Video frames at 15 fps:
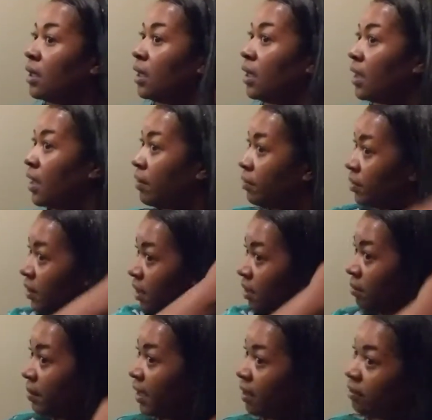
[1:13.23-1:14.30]
everything
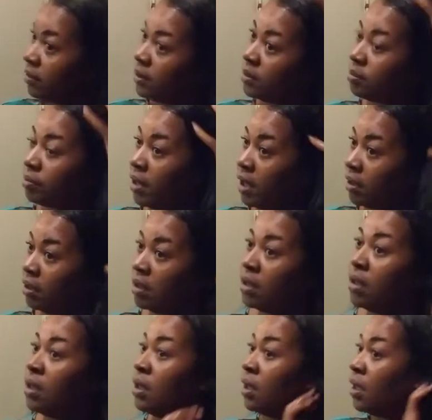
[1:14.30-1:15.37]
about this product.
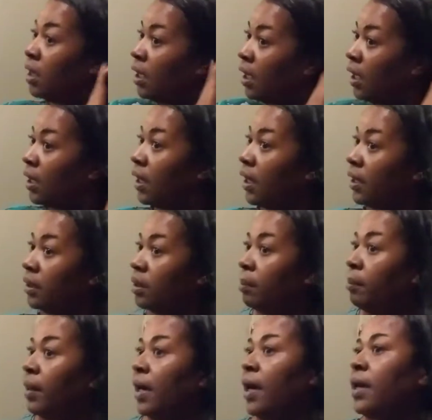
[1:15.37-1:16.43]
I like the
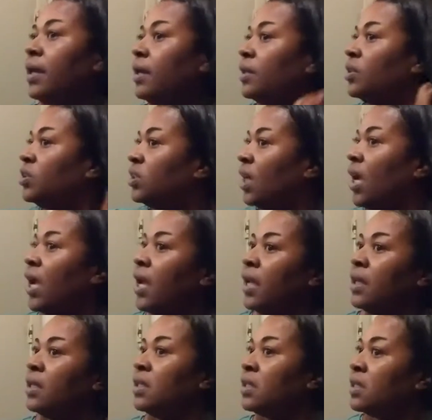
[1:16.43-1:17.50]
body, the shine,
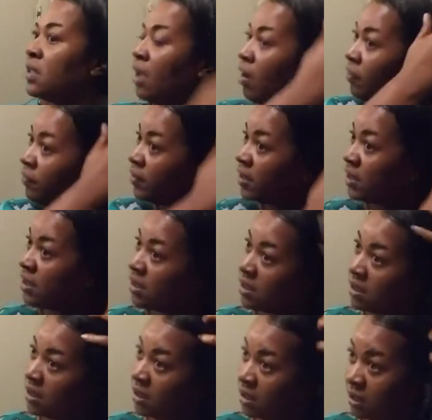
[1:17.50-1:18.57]
the softness,
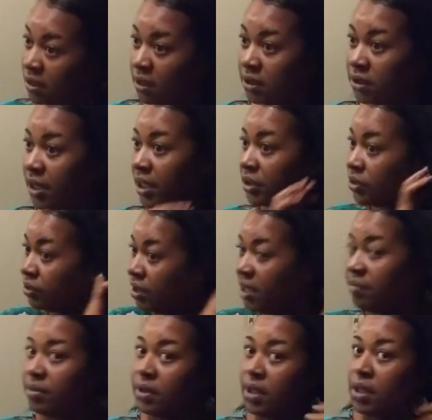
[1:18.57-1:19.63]
the texture,
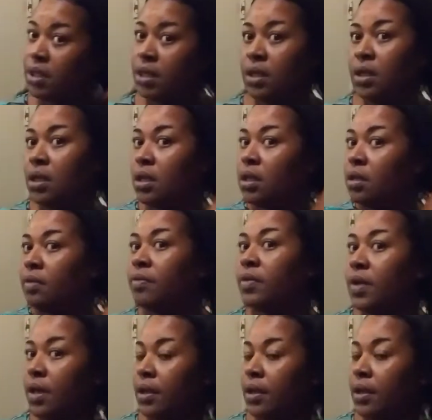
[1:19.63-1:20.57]
everything that it gives.